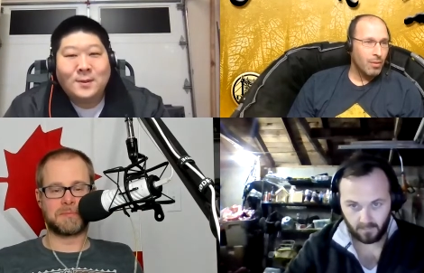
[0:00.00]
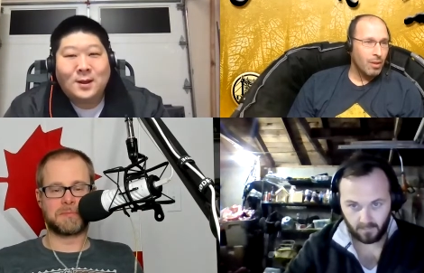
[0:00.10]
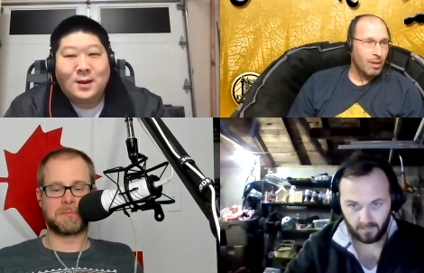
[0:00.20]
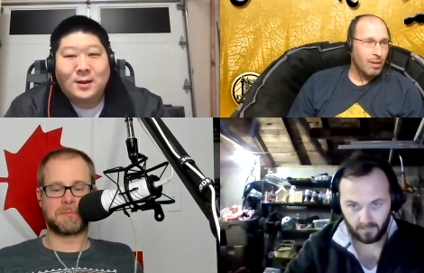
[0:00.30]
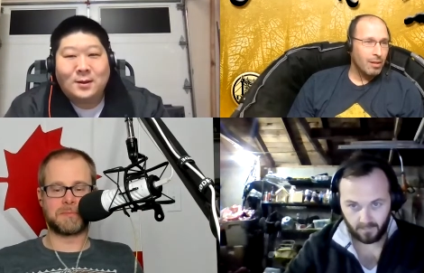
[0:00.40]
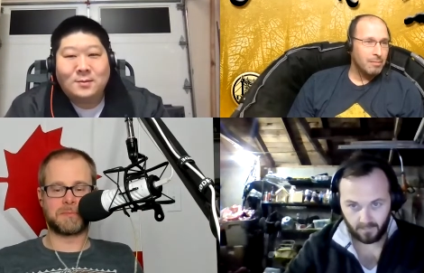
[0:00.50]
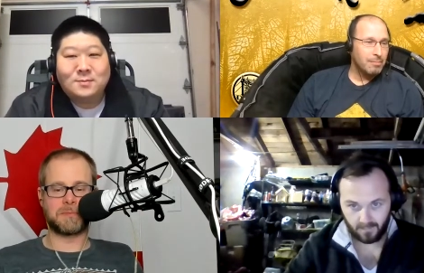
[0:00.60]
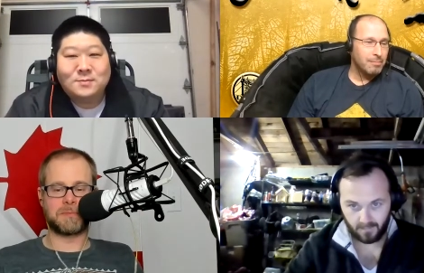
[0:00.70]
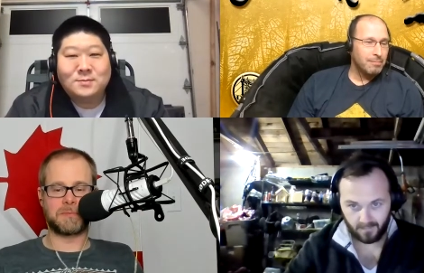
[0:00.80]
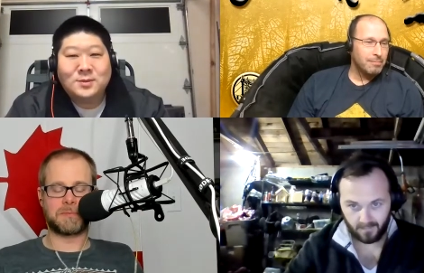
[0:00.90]
Speaker 1: Um,
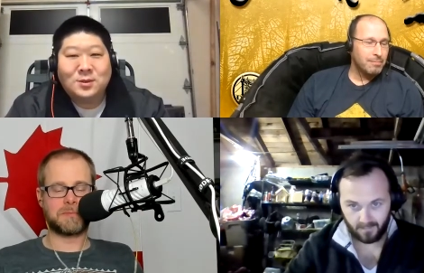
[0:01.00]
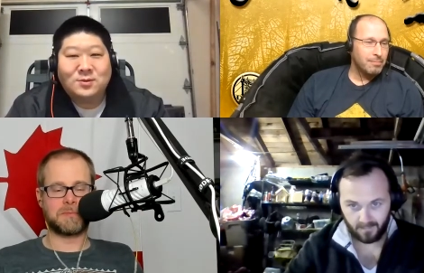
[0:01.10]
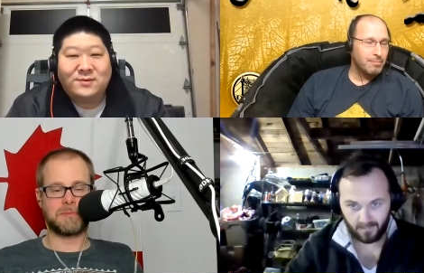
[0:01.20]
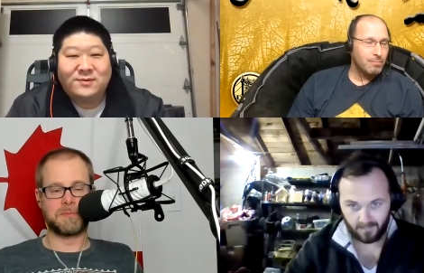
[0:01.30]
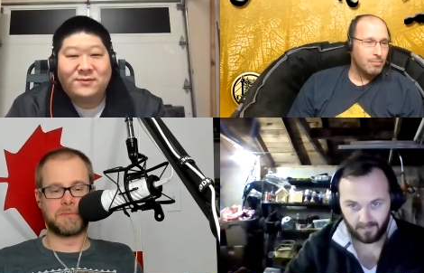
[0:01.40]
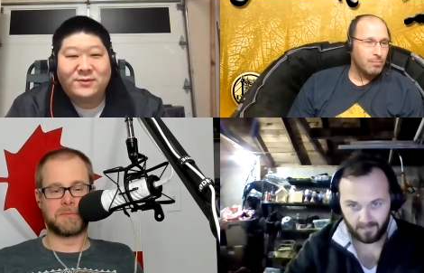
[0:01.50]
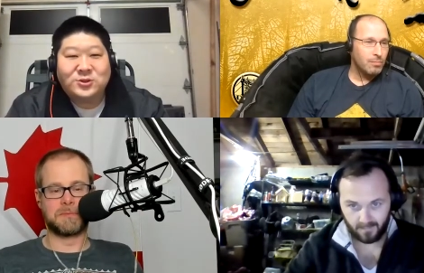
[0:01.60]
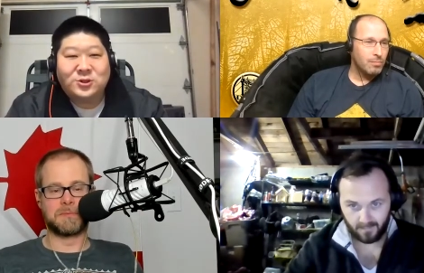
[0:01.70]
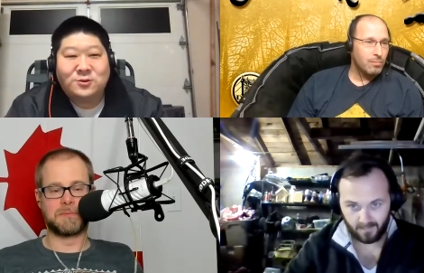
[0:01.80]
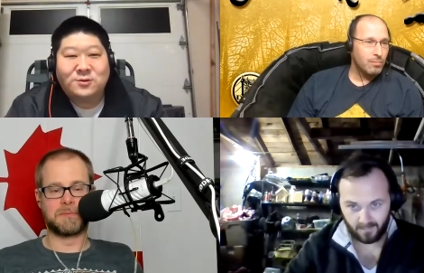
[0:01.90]
so for
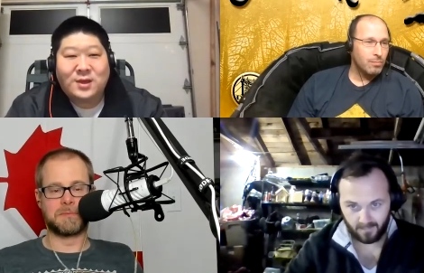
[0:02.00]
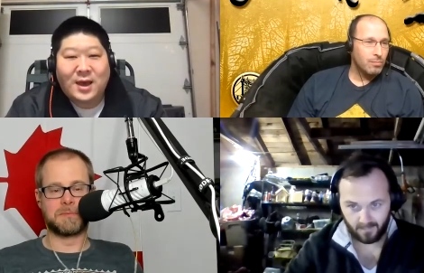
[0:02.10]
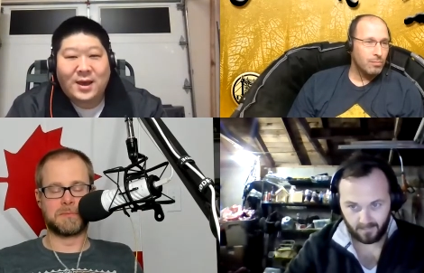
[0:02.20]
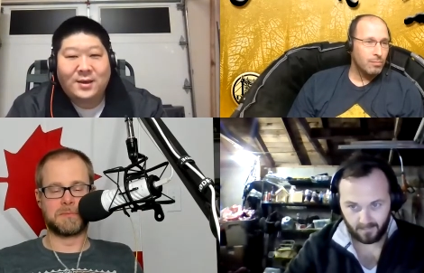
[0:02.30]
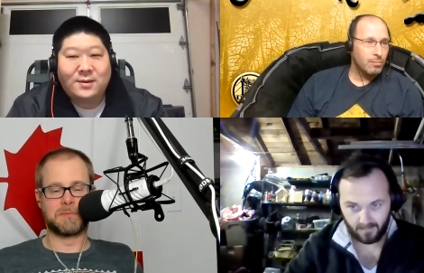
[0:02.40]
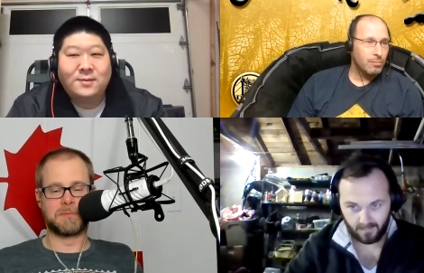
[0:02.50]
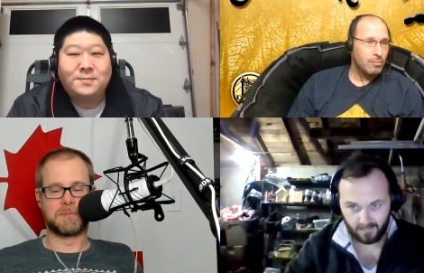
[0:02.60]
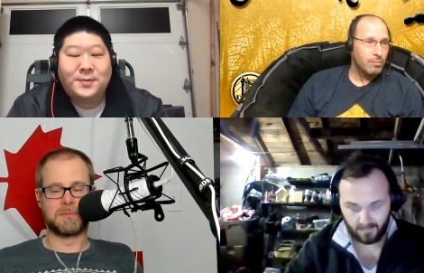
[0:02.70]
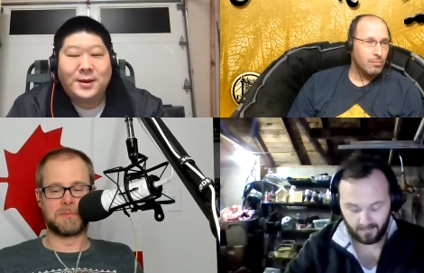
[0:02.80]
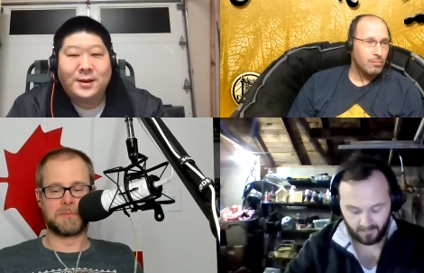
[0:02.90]
sure that,
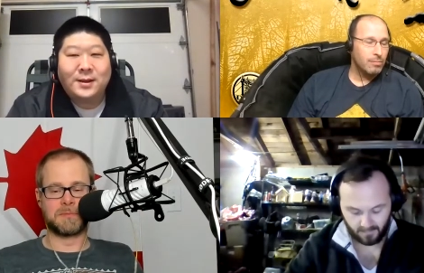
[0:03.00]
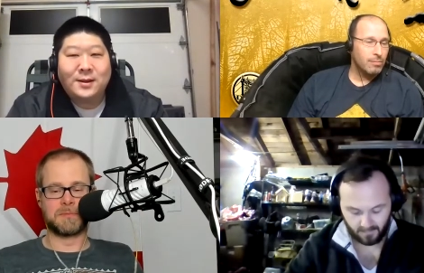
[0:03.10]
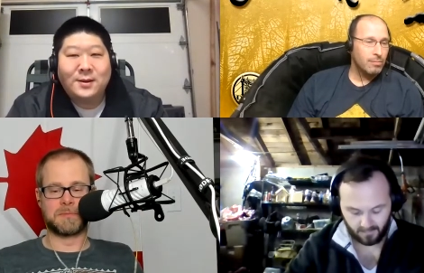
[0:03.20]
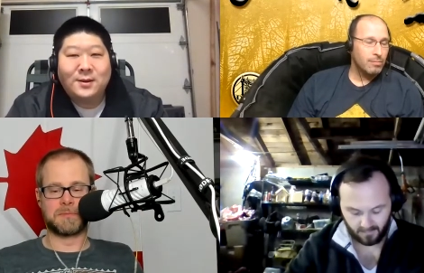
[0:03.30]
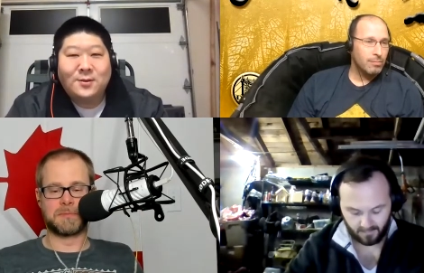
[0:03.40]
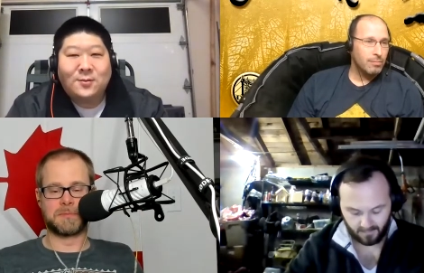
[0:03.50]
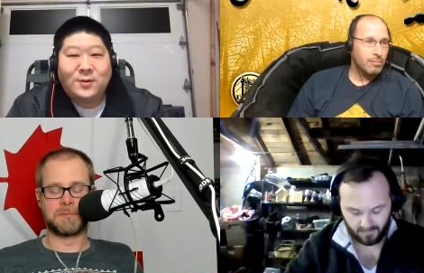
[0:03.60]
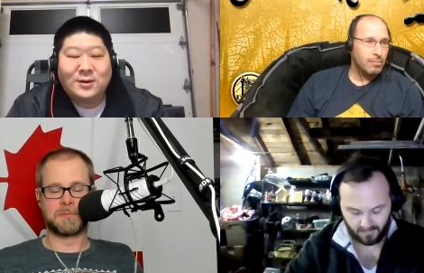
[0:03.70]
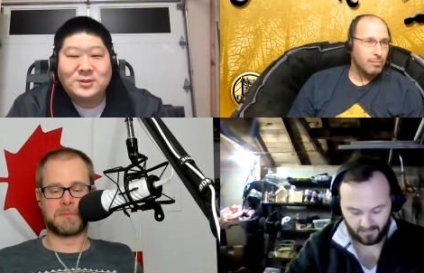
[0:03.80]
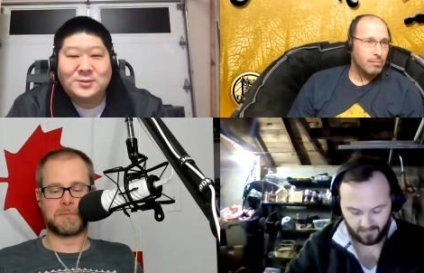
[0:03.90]
but when
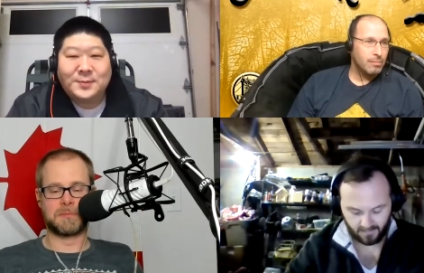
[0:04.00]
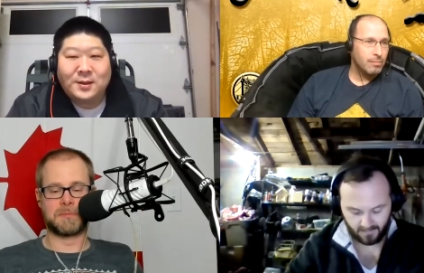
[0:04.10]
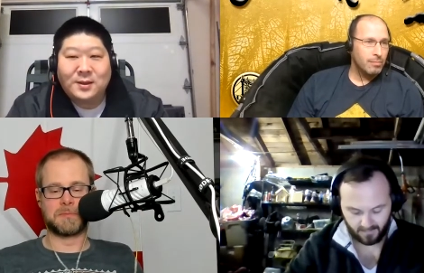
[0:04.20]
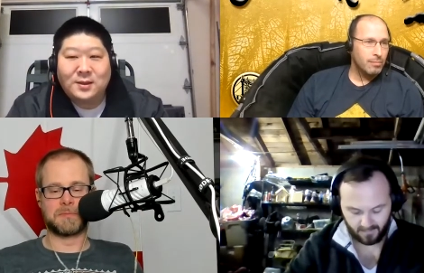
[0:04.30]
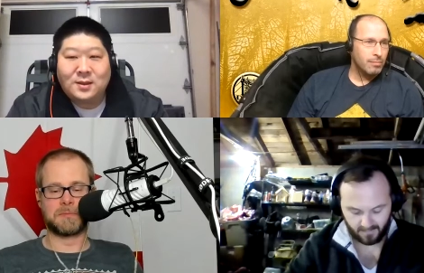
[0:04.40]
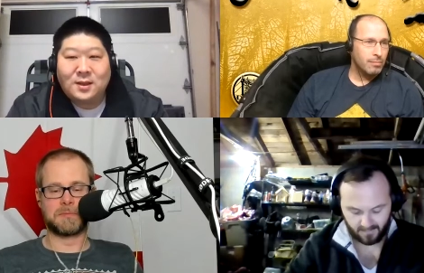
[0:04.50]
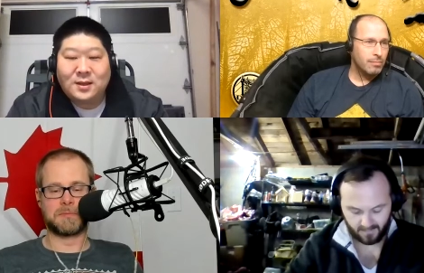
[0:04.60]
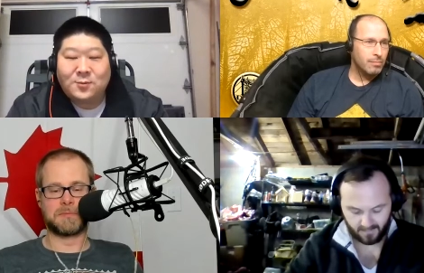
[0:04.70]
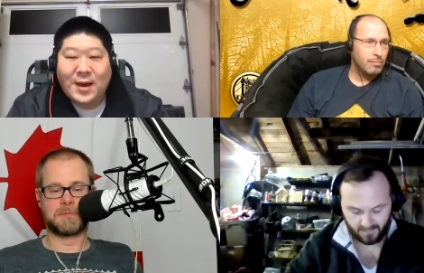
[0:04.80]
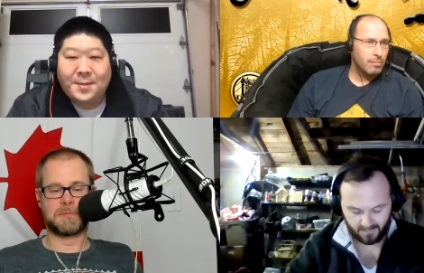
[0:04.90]
I was smelling like
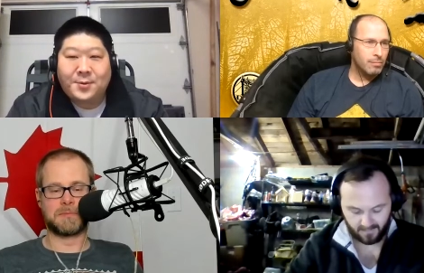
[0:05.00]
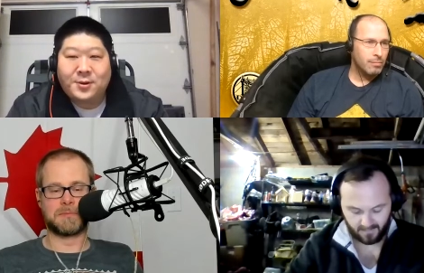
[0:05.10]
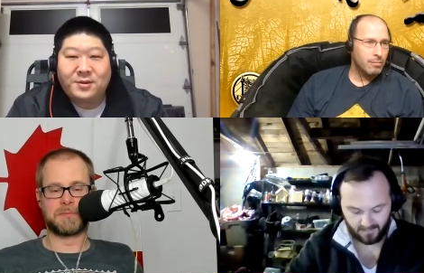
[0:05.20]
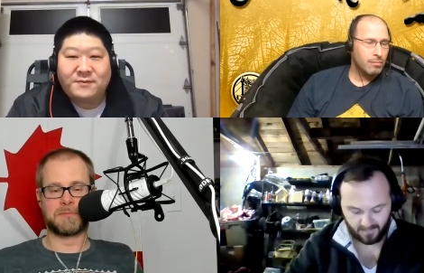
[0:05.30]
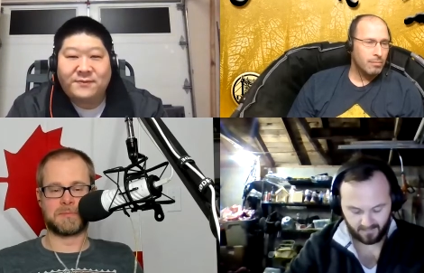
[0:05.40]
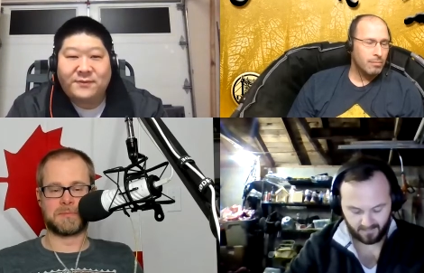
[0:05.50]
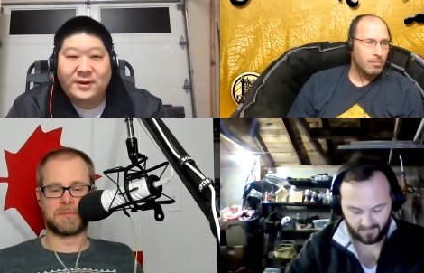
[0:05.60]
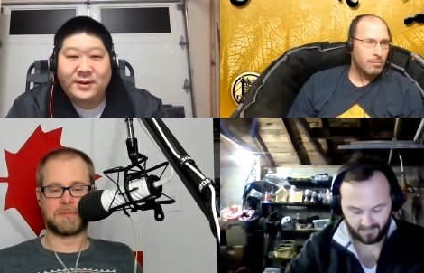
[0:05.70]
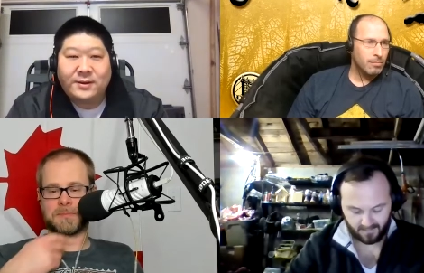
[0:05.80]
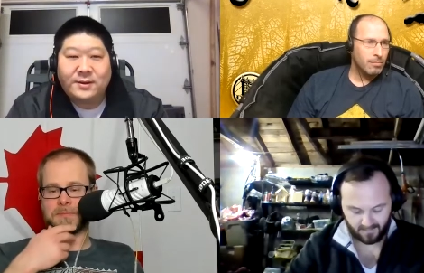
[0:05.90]
the wrapper and the
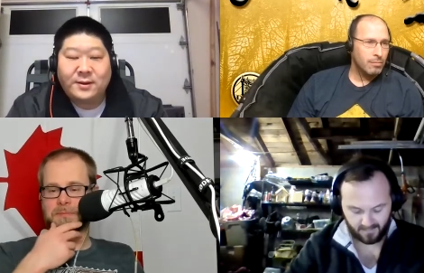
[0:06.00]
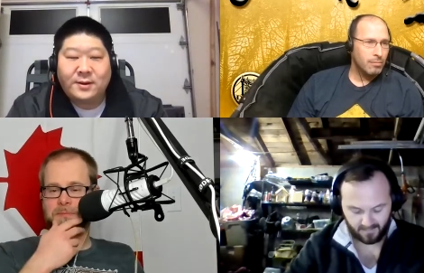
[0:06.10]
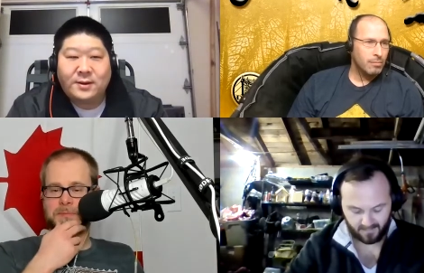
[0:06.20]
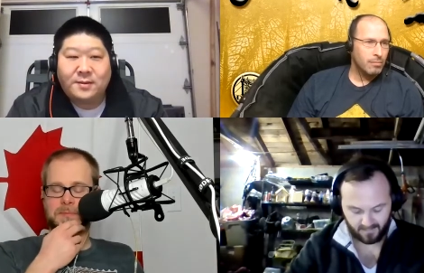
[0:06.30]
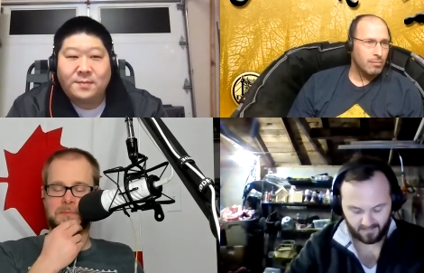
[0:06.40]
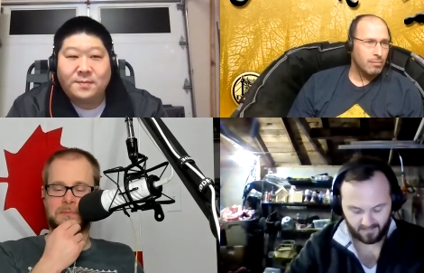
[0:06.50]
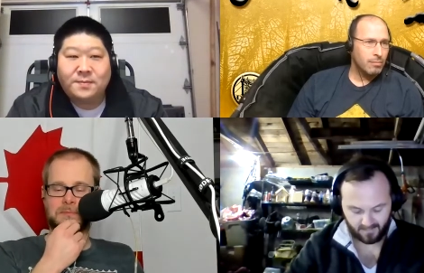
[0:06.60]
foot, um,